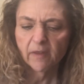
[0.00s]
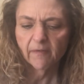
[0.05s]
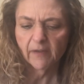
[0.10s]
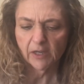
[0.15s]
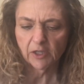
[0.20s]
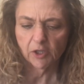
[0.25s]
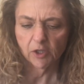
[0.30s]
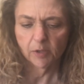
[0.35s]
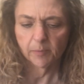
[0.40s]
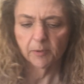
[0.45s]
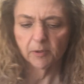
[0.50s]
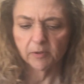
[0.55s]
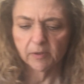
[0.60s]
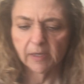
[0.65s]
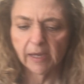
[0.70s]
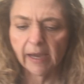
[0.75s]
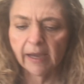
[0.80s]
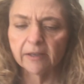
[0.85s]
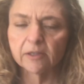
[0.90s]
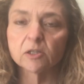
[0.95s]
the vegetables
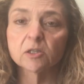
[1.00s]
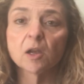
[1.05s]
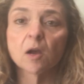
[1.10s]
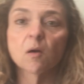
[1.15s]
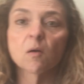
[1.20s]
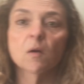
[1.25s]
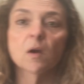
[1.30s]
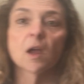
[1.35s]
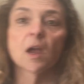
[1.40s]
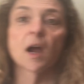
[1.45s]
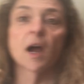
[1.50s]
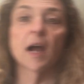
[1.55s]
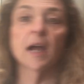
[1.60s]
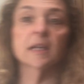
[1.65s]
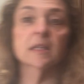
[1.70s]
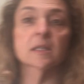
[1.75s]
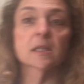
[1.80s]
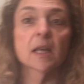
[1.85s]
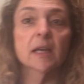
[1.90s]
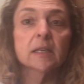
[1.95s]
I had. So
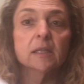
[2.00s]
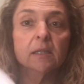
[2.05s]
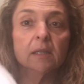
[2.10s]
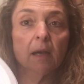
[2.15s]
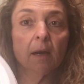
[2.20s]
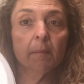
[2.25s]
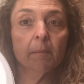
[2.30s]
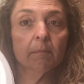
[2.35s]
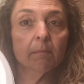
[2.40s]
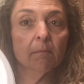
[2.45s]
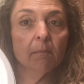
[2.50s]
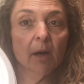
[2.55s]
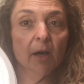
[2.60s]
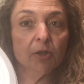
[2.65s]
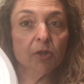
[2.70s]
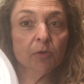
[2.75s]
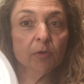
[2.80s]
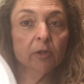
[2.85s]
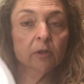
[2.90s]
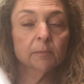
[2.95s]
I sliced up
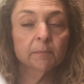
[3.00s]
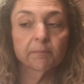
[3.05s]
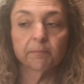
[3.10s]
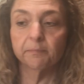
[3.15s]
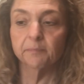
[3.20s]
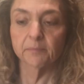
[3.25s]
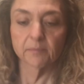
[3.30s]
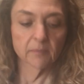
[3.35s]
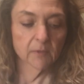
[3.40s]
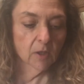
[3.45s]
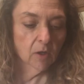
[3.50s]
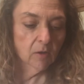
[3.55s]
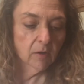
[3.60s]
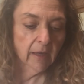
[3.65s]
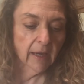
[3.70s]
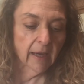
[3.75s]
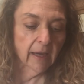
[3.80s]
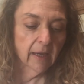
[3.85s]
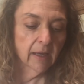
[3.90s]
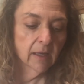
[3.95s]
mushroom,
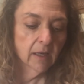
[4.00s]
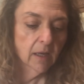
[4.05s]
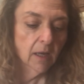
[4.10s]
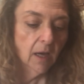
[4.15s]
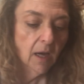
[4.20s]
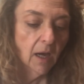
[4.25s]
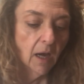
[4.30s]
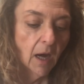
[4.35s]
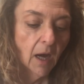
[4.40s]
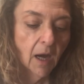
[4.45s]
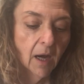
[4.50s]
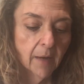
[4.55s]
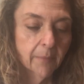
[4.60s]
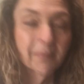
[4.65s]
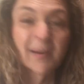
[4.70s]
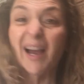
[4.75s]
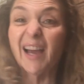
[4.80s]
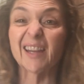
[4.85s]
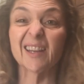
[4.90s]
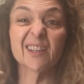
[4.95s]
okay?
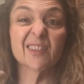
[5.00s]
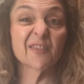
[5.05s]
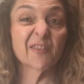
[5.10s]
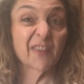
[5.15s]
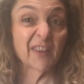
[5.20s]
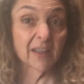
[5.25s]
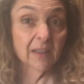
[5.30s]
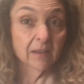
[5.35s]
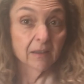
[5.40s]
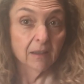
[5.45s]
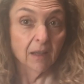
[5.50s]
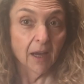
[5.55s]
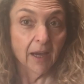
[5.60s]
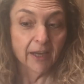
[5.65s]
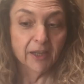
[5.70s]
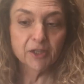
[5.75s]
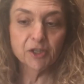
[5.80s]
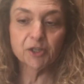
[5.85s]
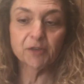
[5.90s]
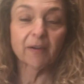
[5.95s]
I didn't feel
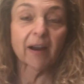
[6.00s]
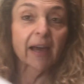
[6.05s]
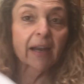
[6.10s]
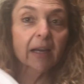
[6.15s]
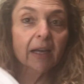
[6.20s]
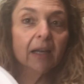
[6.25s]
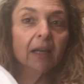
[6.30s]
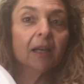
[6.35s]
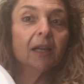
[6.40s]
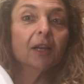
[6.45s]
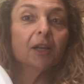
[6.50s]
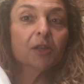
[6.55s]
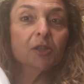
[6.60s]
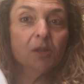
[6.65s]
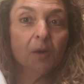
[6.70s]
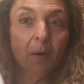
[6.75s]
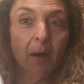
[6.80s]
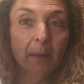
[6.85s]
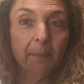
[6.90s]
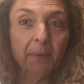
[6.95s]
like shredding,
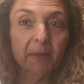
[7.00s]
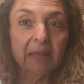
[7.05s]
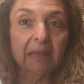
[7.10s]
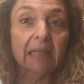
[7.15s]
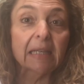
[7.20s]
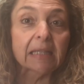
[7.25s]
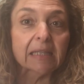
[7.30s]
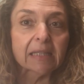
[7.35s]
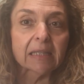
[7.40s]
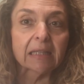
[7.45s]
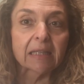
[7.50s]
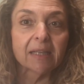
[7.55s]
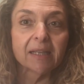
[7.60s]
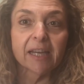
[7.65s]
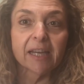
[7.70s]
so I put these in the